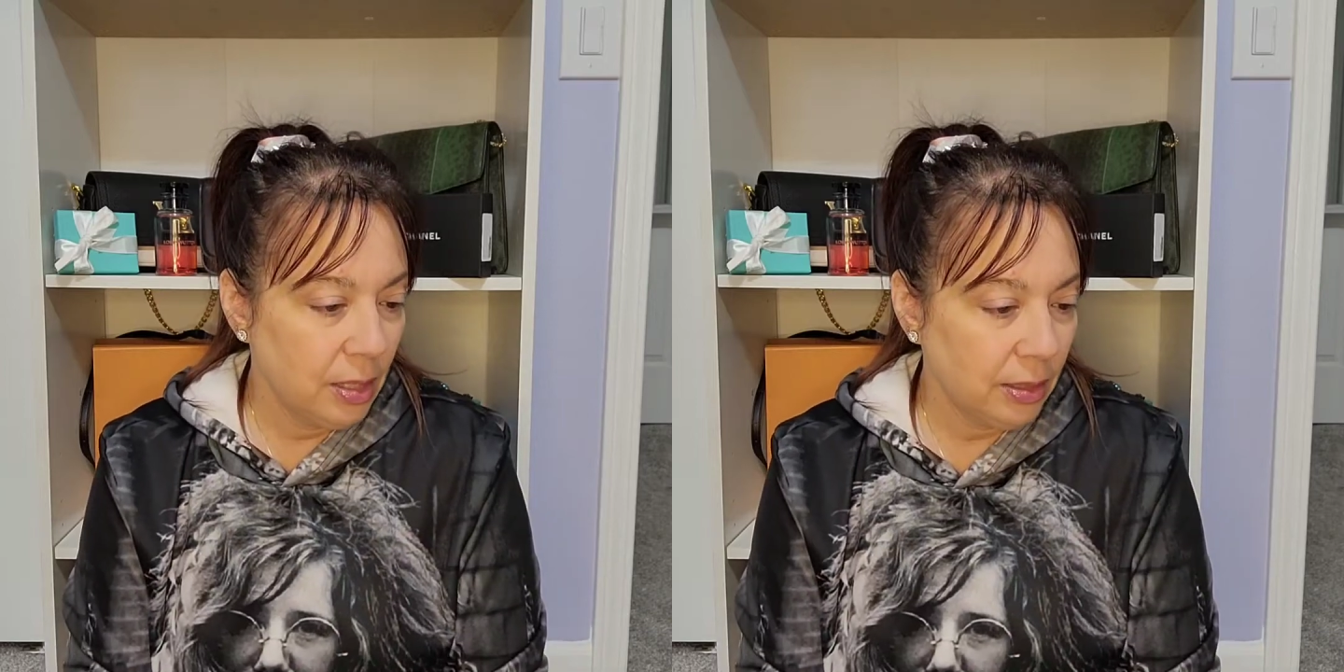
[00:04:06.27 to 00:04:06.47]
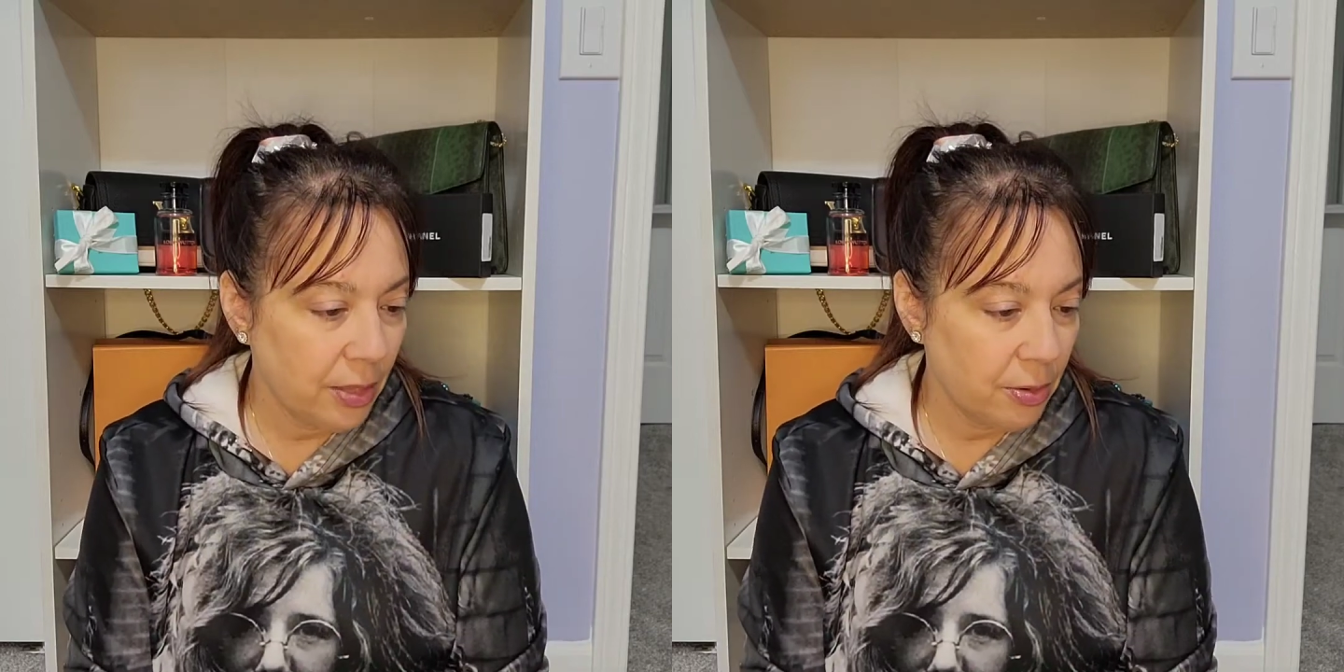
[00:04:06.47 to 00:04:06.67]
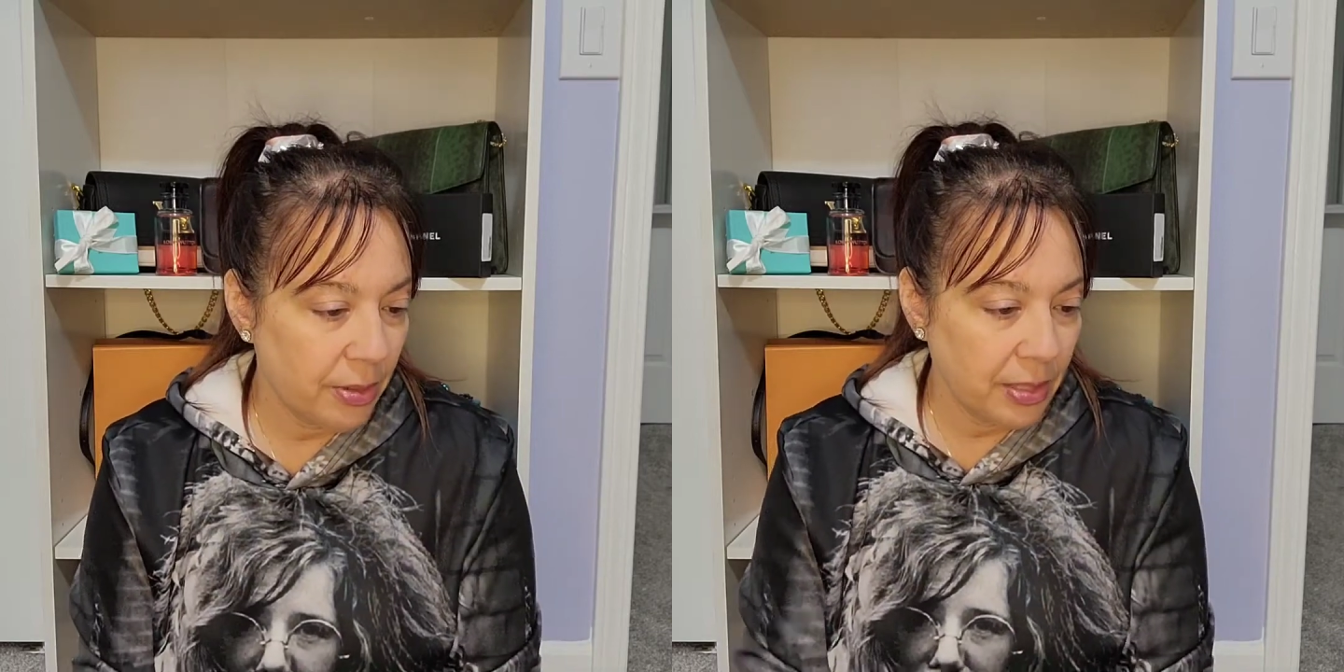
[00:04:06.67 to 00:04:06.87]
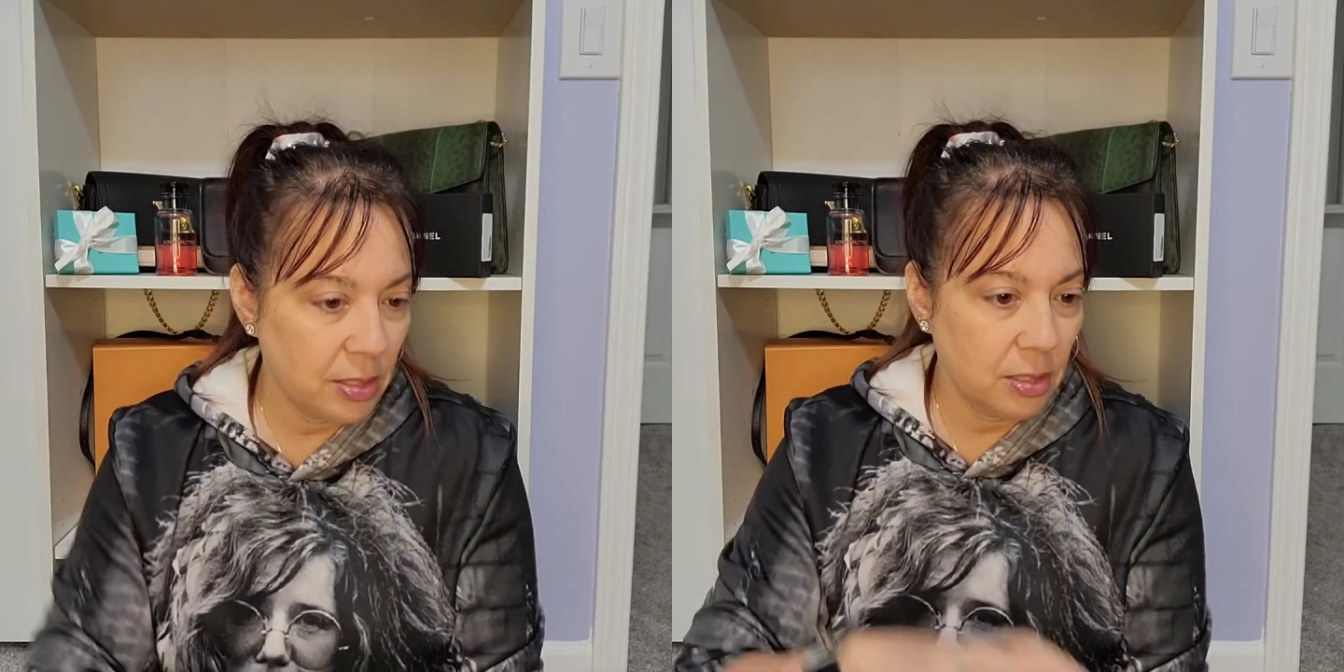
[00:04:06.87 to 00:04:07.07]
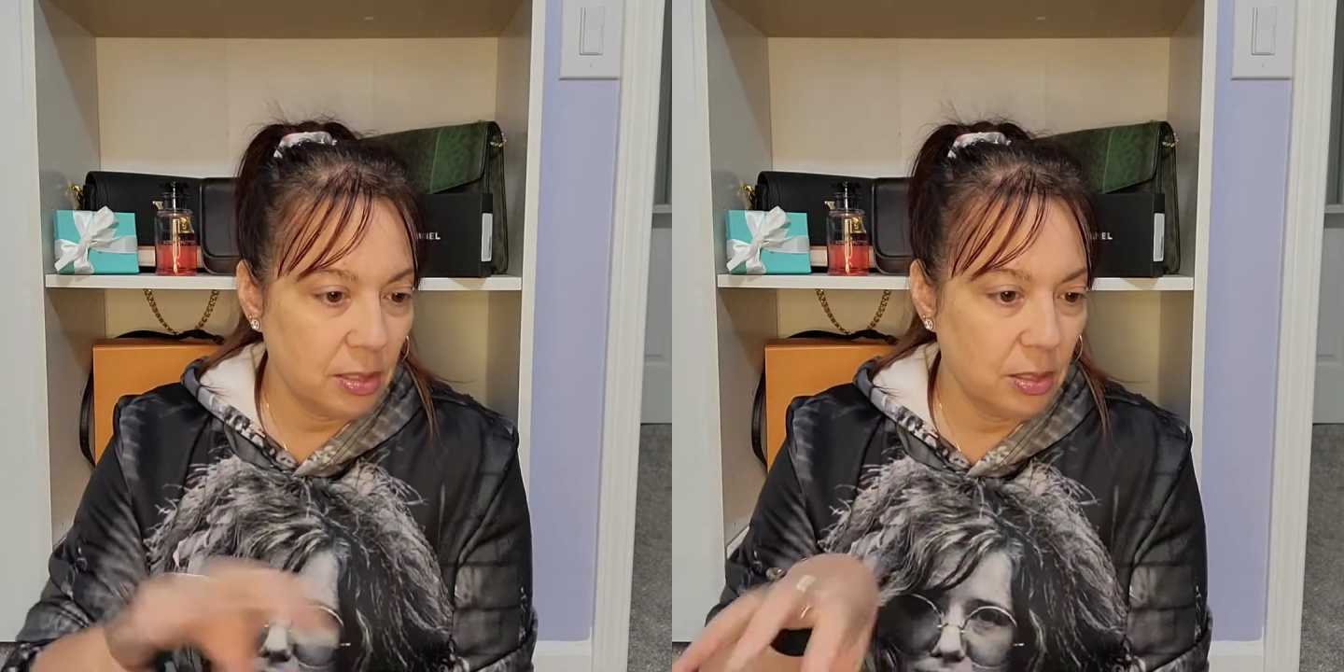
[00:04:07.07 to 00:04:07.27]
leather, that's
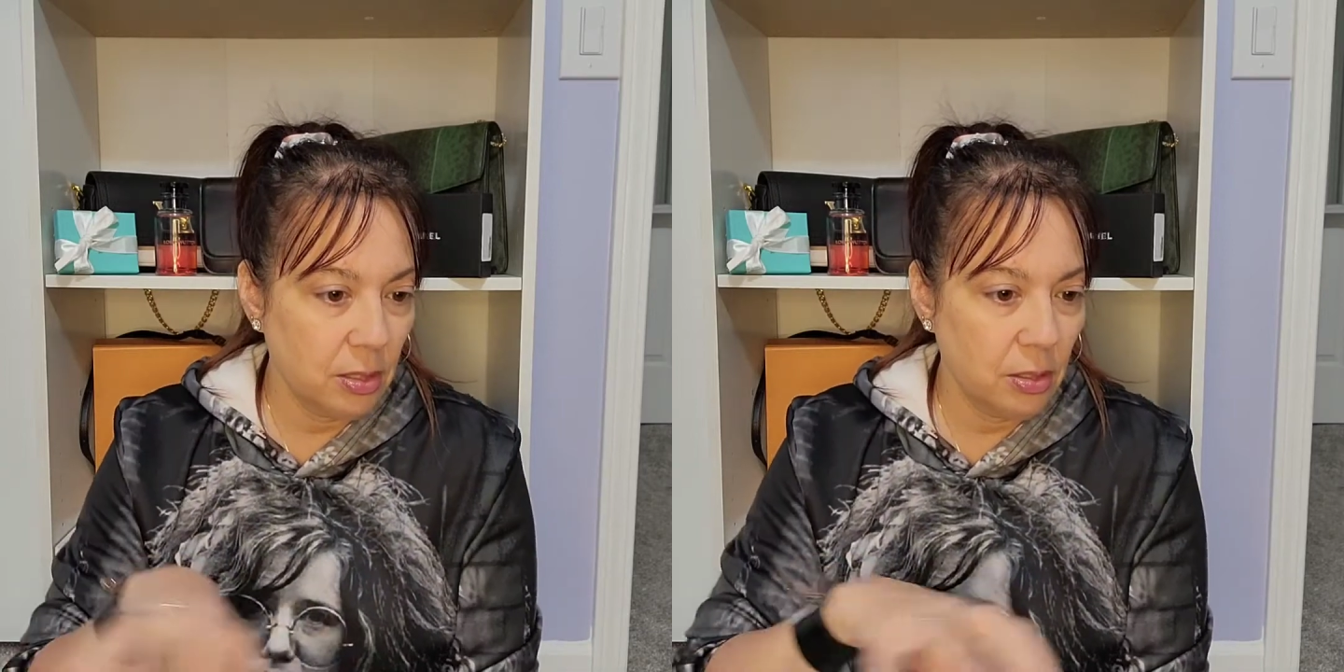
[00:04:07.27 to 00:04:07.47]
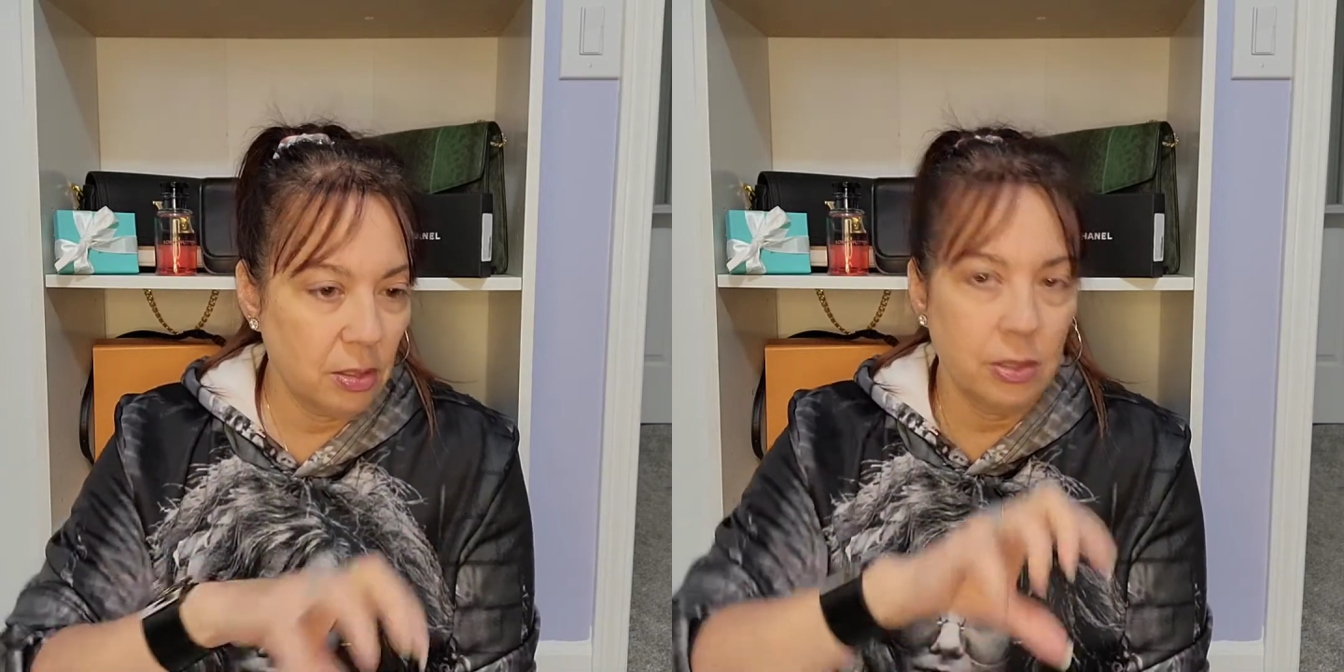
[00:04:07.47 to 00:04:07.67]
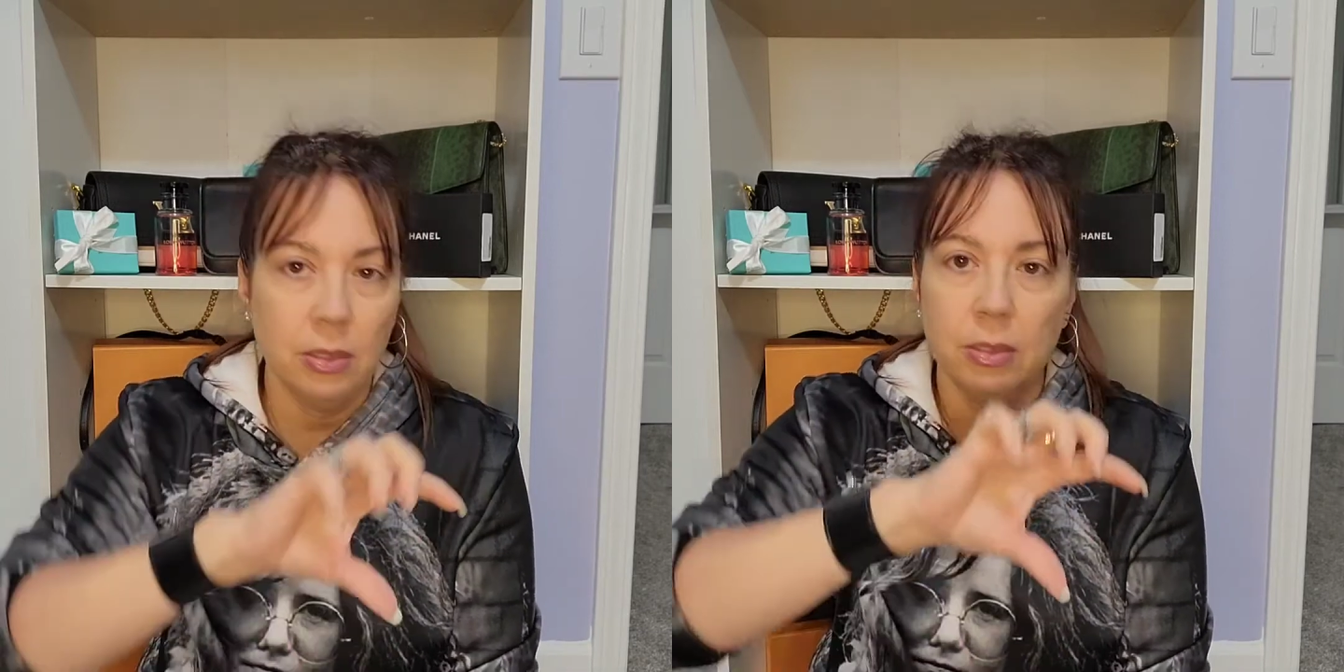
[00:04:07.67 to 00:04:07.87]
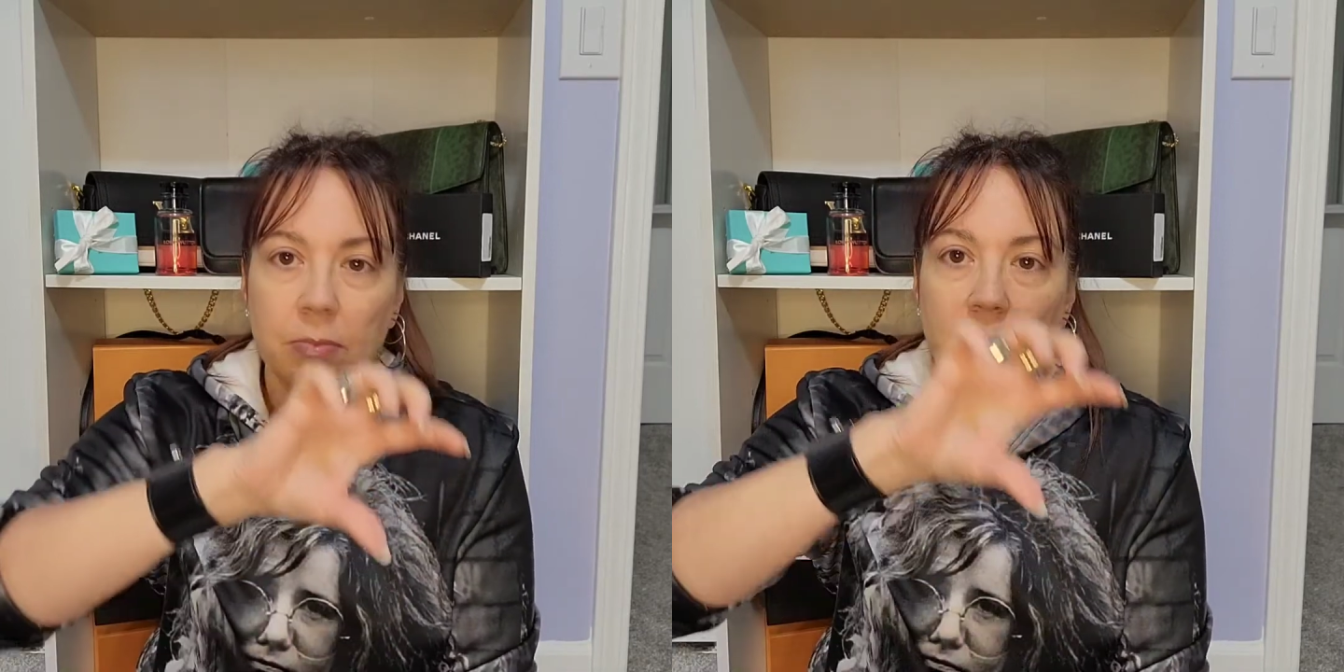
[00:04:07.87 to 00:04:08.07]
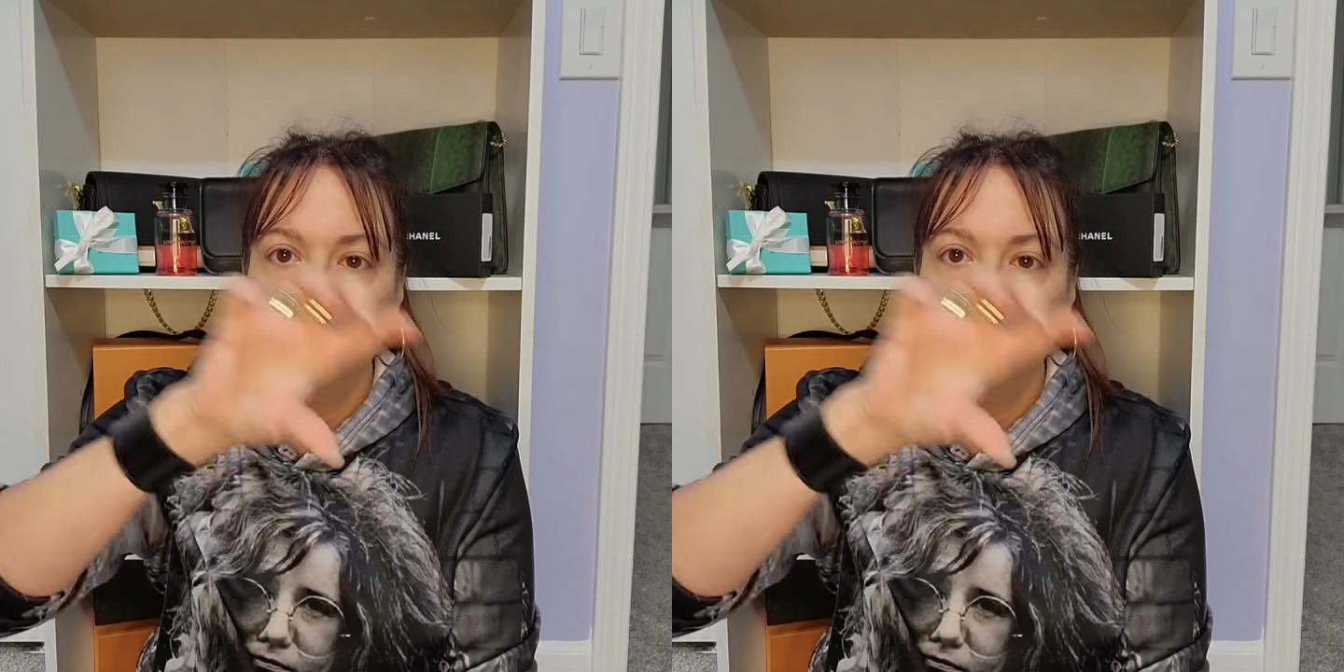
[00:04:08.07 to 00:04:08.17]
the